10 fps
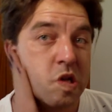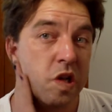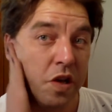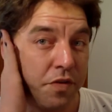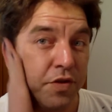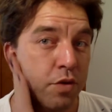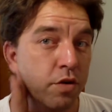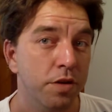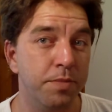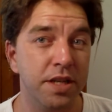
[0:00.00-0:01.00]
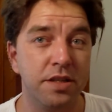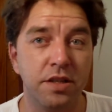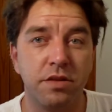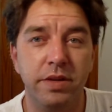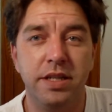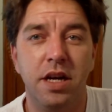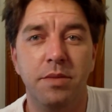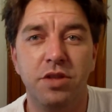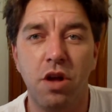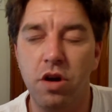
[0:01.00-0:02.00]
If you were in business 3
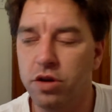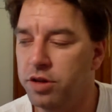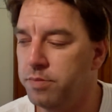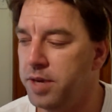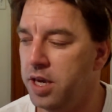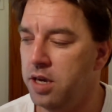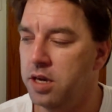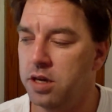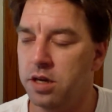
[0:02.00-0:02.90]
times longer than me,